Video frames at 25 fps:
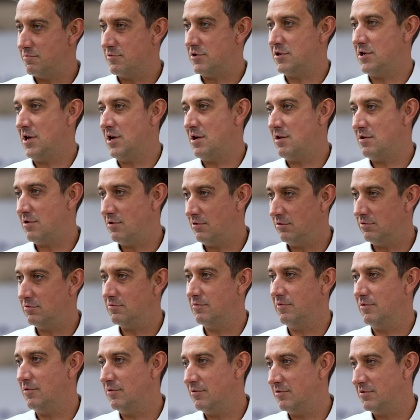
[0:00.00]
machine tools
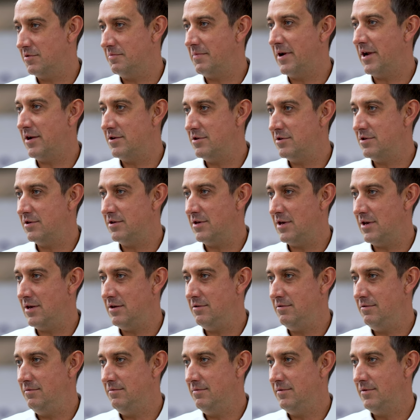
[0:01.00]
with automation there,